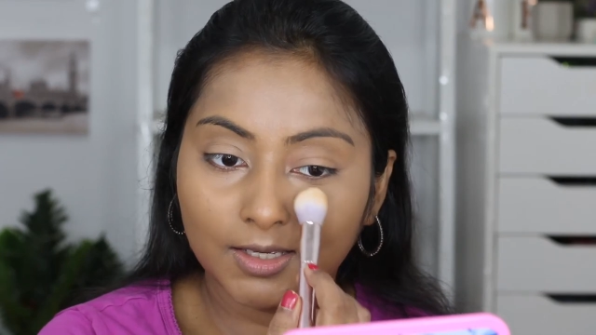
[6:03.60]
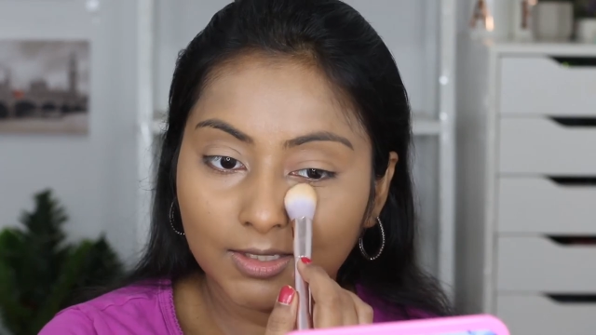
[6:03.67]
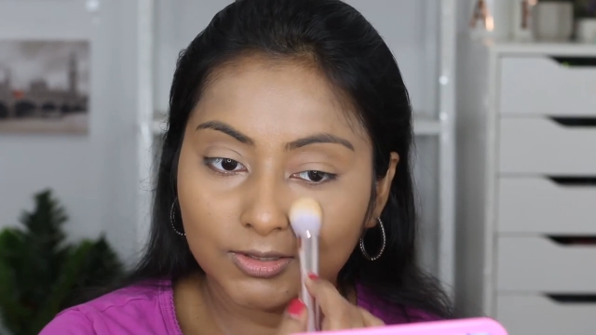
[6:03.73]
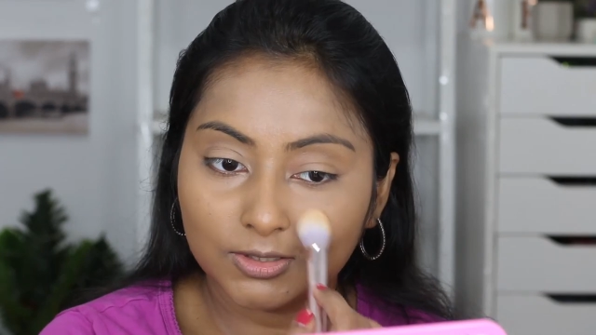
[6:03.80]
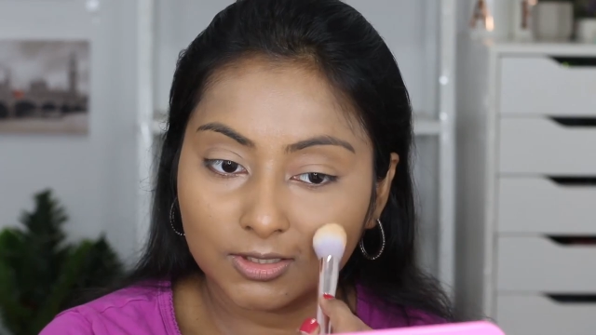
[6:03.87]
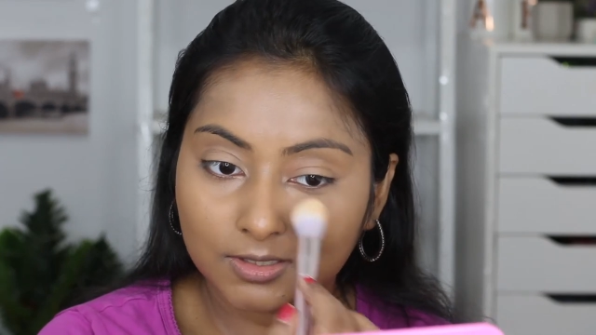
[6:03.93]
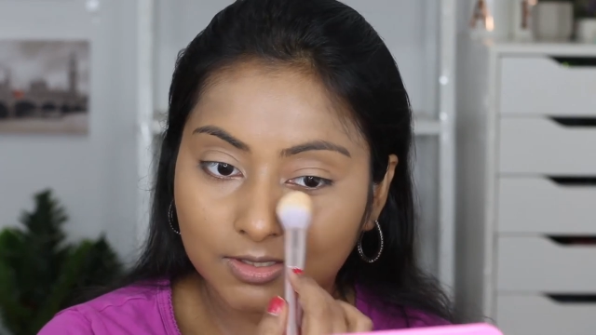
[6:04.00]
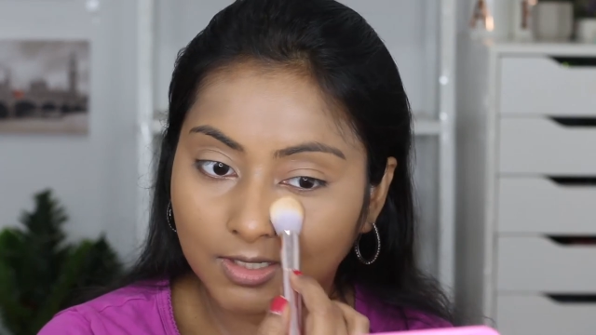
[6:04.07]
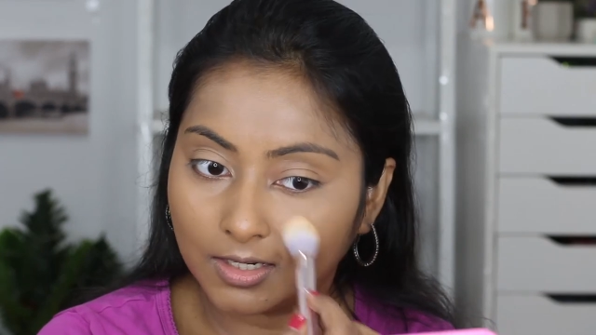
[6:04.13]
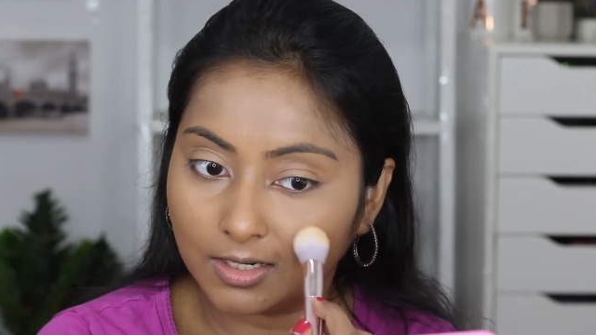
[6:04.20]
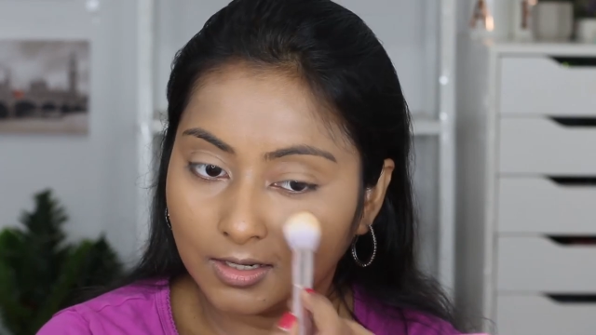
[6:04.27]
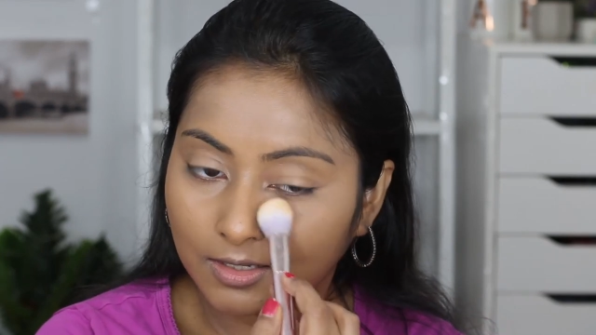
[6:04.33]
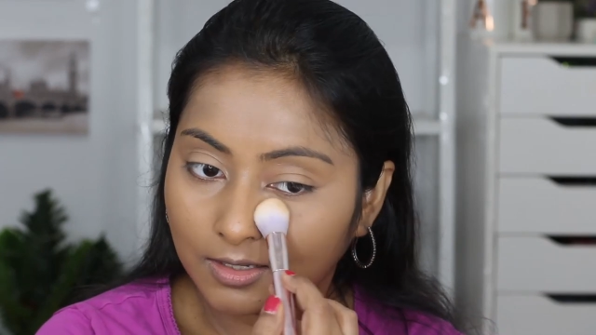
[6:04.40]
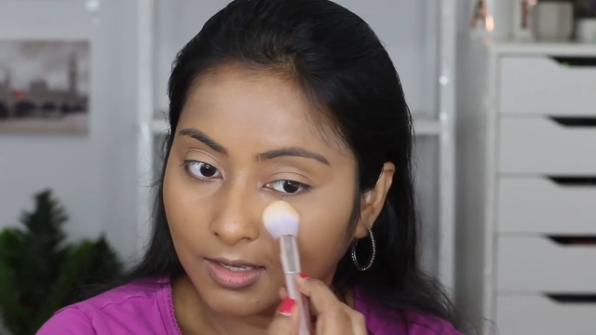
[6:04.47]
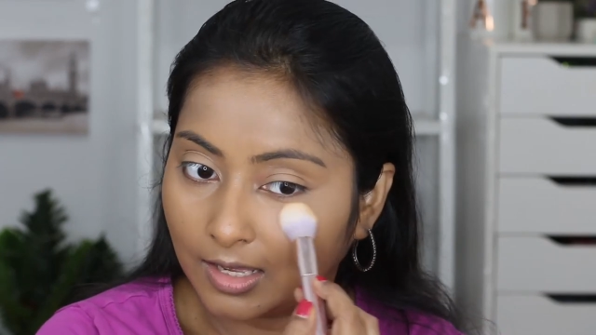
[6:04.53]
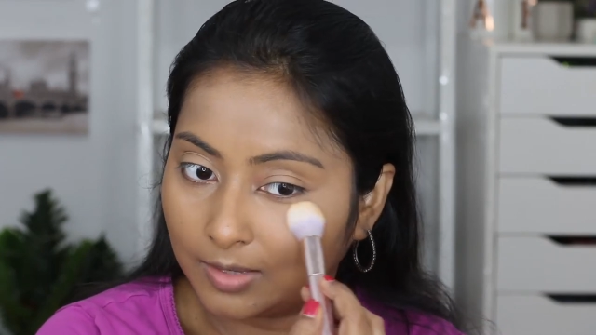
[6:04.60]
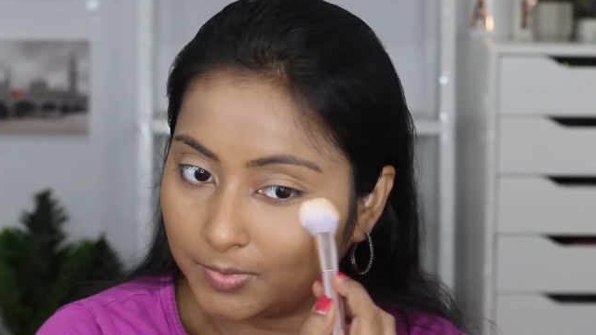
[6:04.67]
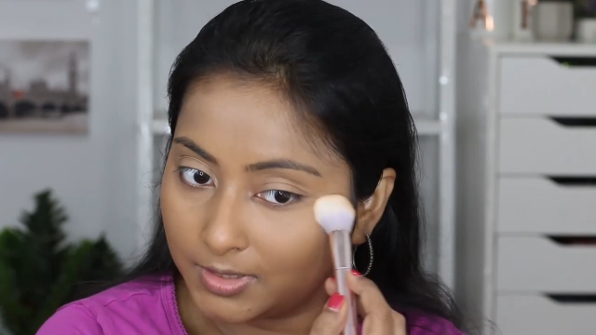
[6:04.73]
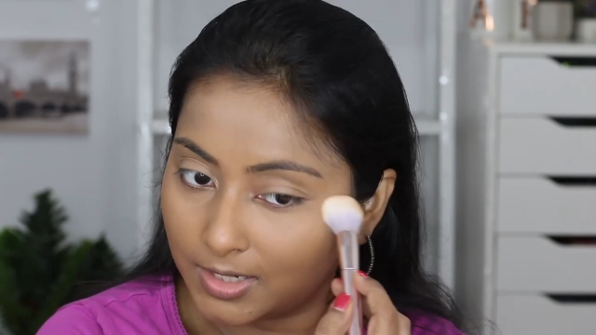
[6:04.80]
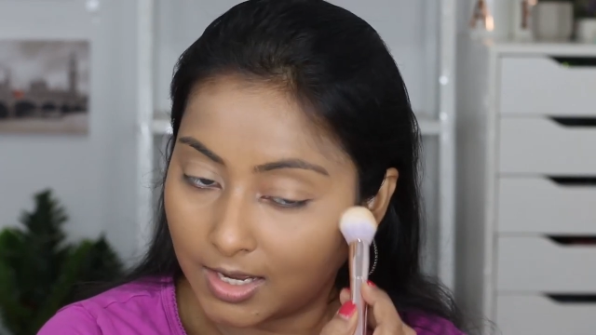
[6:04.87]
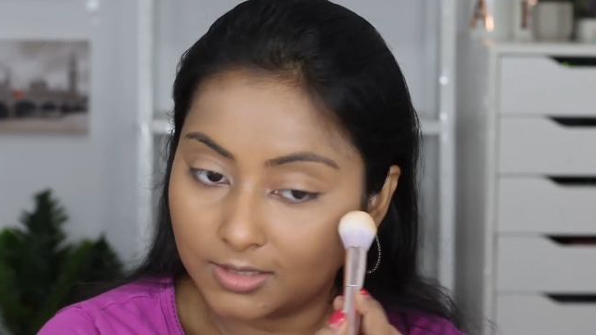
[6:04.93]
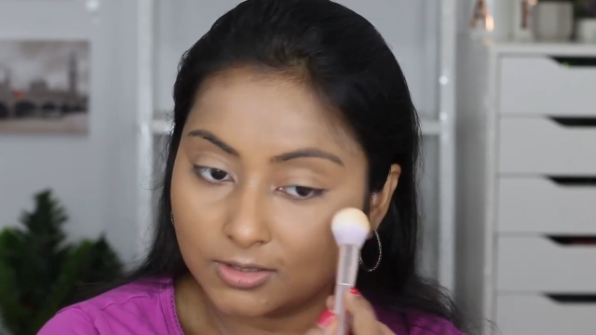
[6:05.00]
It's just stunning. I
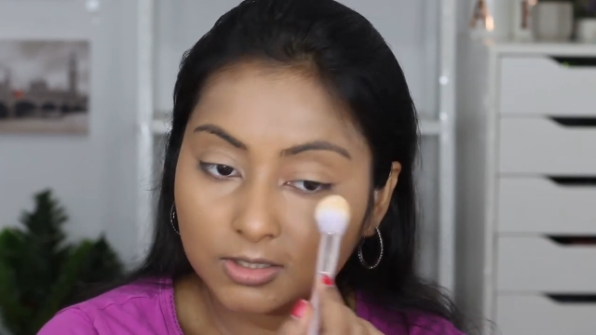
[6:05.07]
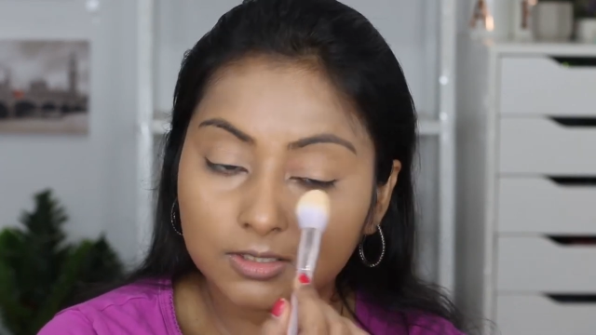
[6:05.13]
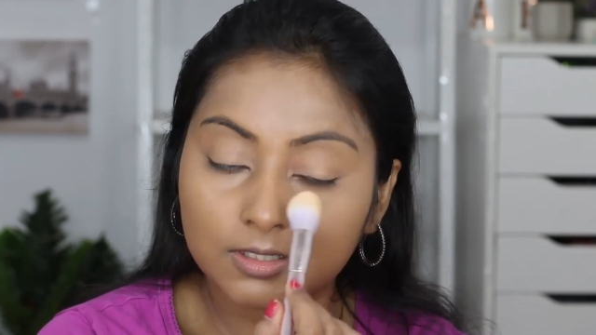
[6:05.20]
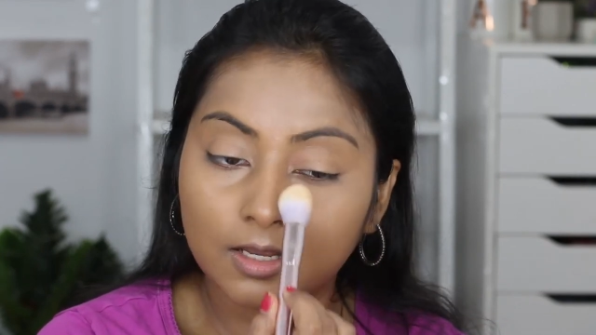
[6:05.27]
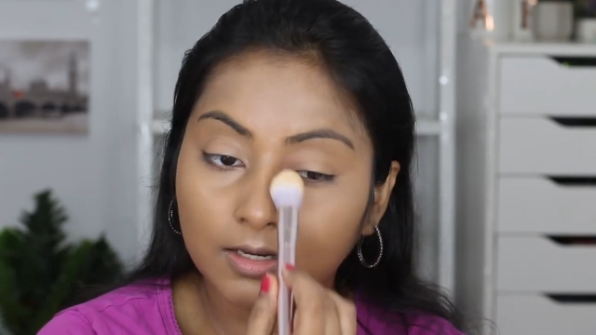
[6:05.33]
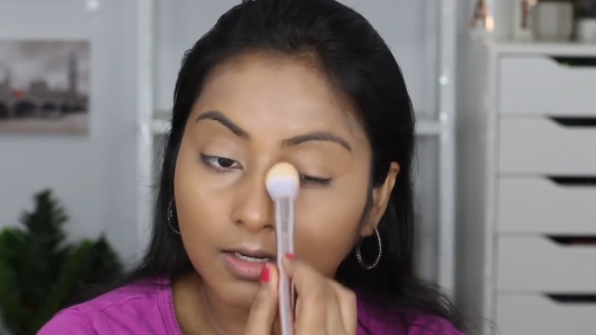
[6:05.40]
mean, I just